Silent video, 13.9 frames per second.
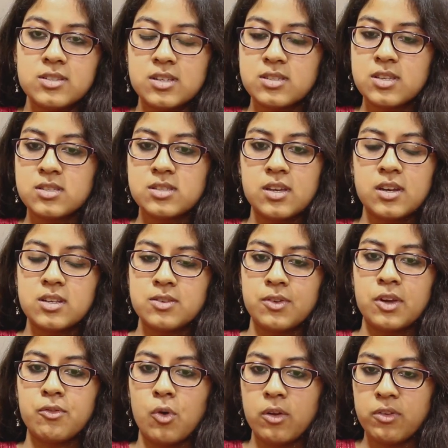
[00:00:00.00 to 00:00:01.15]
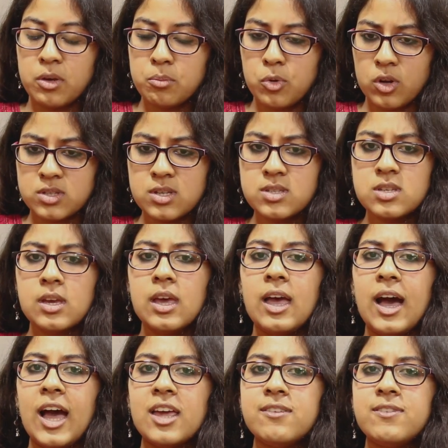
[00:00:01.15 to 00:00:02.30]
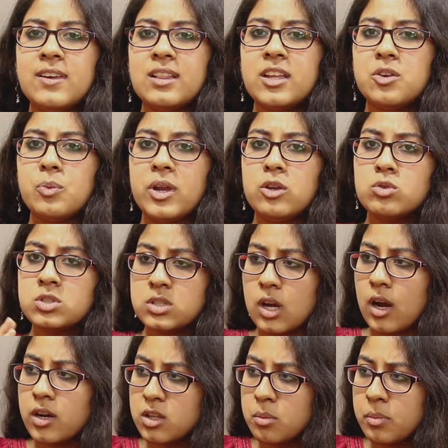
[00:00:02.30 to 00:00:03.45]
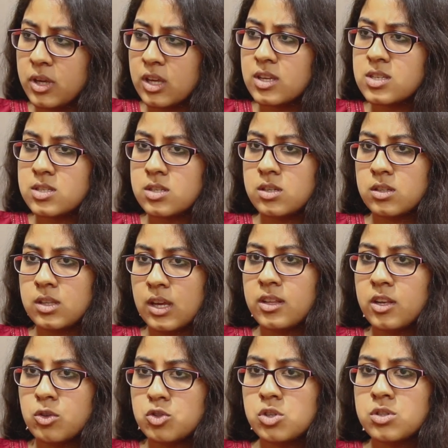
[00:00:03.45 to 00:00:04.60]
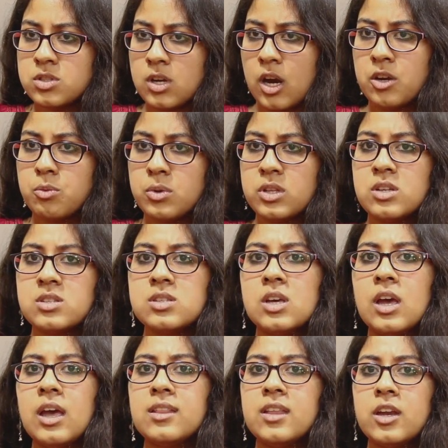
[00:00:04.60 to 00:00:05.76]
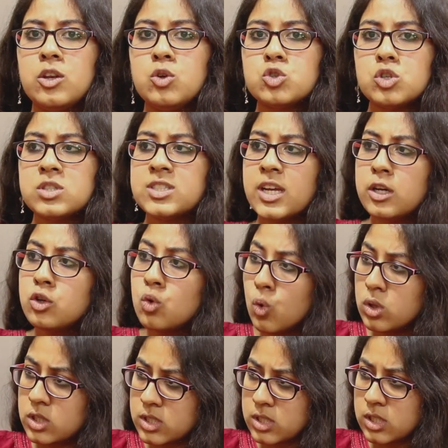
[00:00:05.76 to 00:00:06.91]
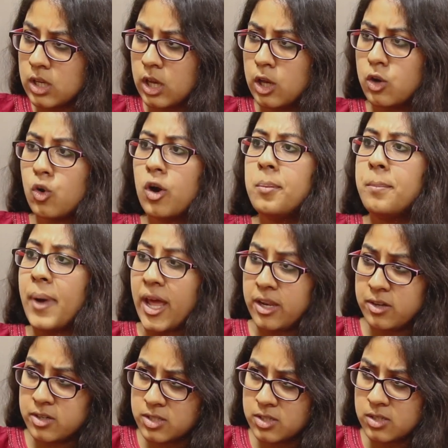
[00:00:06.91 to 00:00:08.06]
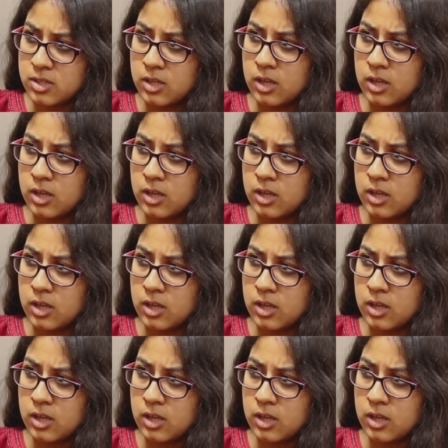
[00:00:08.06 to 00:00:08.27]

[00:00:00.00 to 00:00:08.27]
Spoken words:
since it's an evolving process, I feel that when you start, the biggest thing that you should start with is that you should set goals, not barriers.